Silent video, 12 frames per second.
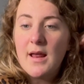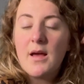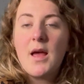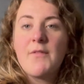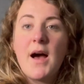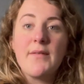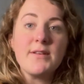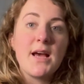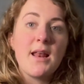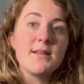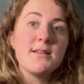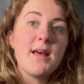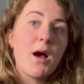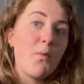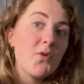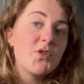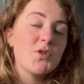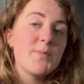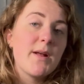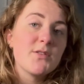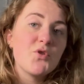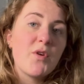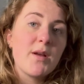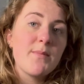Like if I have a day like today, I want to just be able
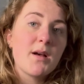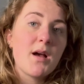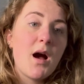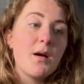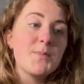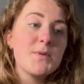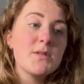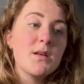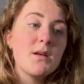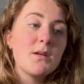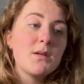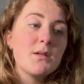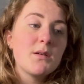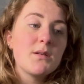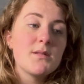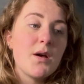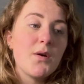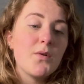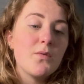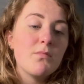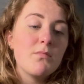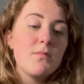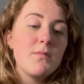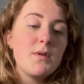to drink my carbs. So
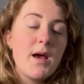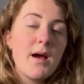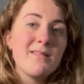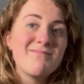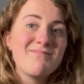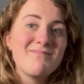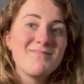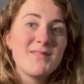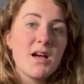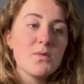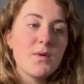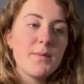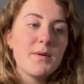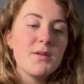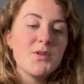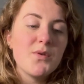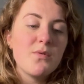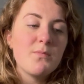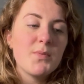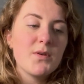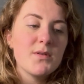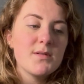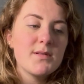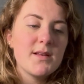yeah, that's what I'm going to do,
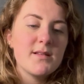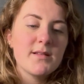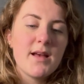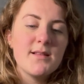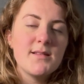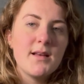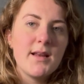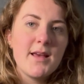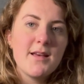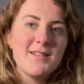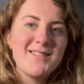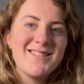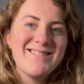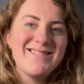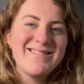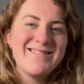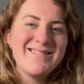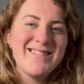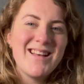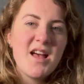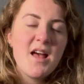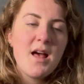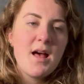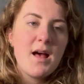because this is getting silly.
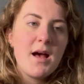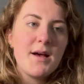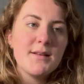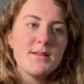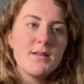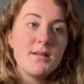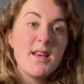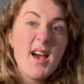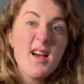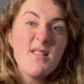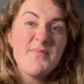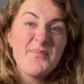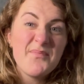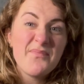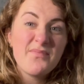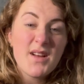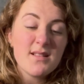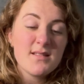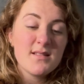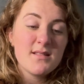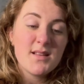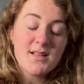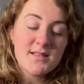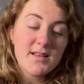And yeah,
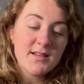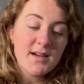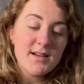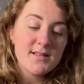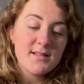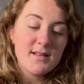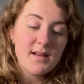that's it, guys.